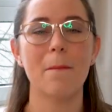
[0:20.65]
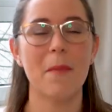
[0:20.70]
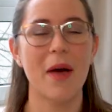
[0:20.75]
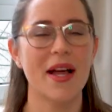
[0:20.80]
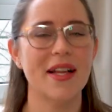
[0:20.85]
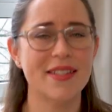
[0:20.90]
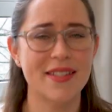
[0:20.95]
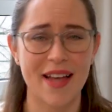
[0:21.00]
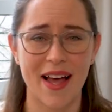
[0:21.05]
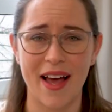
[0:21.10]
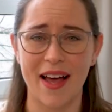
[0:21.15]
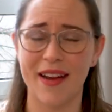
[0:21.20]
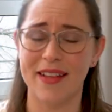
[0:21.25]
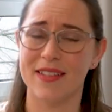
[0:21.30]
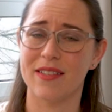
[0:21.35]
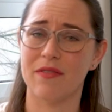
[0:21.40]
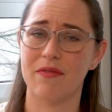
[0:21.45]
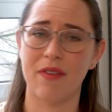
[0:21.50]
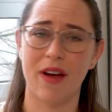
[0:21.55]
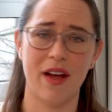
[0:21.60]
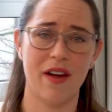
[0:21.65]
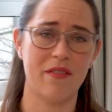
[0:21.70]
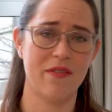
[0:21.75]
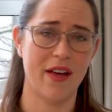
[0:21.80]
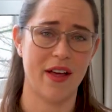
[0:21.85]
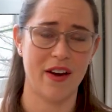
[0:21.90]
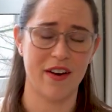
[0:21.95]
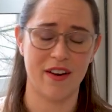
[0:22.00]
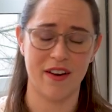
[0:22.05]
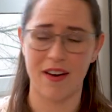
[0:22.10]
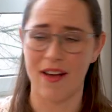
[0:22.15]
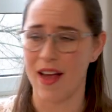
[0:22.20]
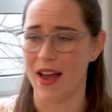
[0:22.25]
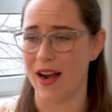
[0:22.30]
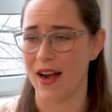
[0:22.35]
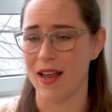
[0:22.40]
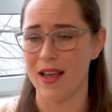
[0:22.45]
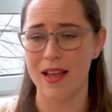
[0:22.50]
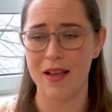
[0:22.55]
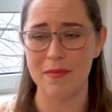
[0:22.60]
My dad is a firefighter
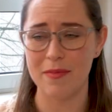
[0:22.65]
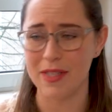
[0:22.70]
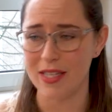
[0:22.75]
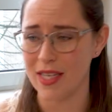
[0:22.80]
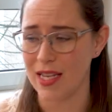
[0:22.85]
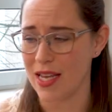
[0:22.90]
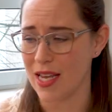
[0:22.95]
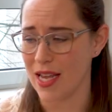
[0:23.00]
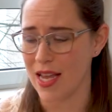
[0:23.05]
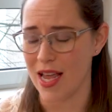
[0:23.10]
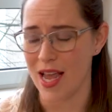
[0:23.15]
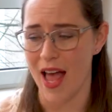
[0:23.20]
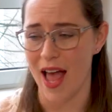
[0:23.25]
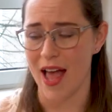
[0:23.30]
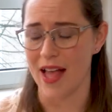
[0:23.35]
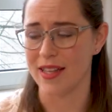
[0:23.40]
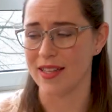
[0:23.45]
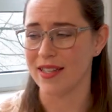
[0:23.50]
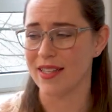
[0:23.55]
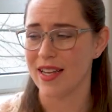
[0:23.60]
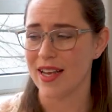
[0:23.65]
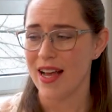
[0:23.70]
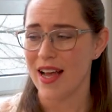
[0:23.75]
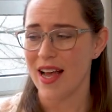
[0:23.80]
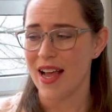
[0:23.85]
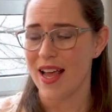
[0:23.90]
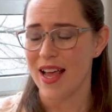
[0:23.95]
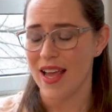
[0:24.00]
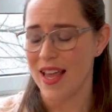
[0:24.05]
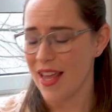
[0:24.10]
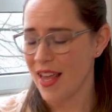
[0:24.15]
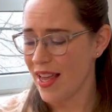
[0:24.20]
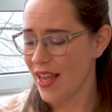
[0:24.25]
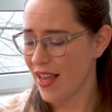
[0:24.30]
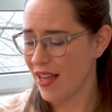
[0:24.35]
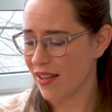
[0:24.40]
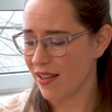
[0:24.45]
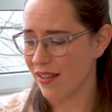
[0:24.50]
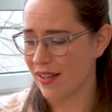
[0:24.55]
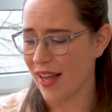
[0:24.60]
and an EMT, and
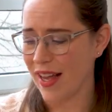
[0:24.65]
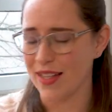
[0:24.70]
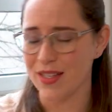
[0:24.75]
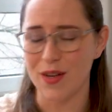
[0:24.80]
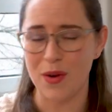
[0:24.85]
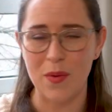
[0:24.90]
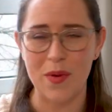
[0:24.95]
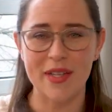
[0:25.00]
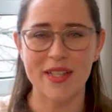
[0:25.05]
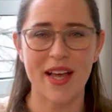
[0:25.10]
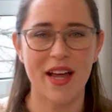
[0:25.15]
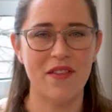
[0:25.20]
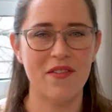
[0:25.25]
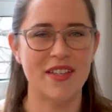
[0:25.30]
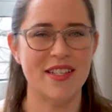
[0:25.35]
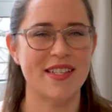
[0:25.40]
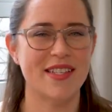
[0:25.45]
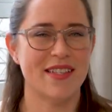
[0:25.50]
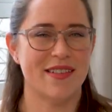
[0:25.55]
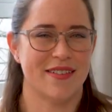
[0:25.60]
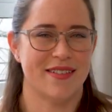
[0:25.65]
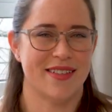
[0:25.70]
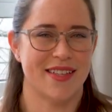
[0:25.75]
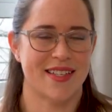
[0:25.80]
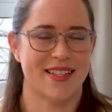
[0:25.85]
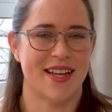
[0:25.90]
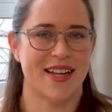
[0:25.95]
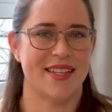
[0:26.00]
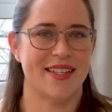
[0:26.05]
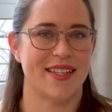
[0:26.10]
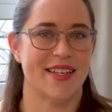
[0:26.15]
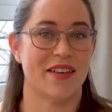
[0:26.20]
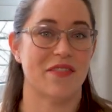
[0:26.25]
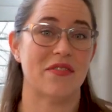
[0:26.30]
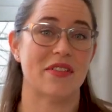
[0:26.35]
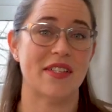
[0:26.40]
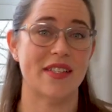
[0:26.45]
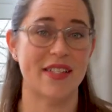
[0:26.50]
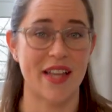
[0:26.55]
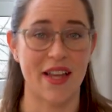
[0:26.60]
he has always kind of instilled this idea
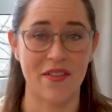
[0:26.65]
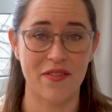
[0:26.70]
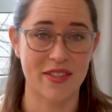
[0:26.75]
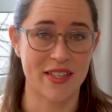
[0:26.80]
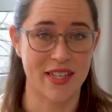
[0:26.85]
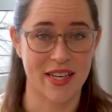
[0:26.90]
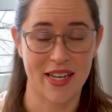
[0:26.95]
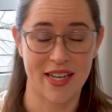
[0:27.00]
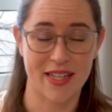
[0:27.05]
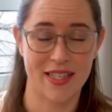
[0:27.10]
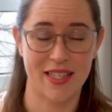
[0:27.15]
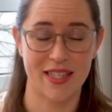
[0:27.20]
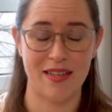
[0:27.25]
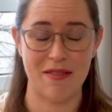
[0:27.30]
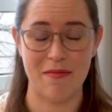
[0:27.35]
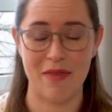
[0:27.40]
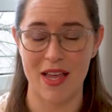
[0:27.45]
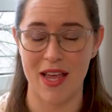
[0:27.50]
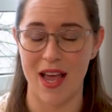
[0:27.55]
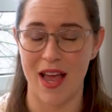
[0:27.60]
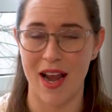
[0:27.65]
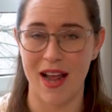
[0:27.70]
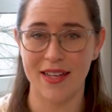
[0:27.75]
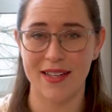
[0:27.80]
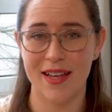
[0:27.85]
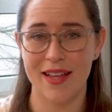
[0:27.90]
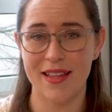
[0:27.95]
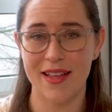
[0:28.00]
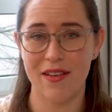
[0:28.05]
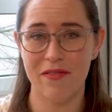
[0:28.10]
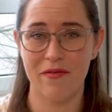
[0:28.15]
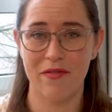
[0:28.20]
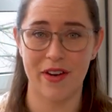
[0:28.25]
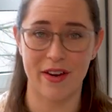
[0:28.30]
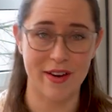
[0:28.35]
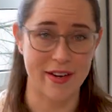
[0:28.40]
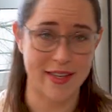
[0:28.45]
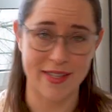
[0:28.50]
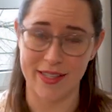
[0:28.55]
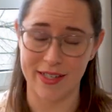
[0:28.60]
of safety into me, and I take that
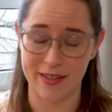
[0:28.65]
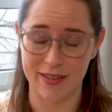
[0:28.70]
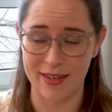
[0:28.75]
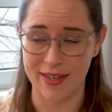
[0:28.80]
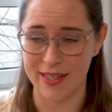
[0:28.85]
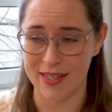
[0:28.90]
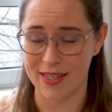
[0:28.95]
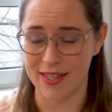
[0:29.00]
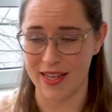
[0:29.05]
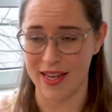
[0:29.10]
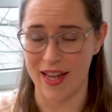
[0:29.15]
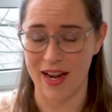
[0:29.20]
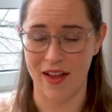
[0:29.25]
very seriously,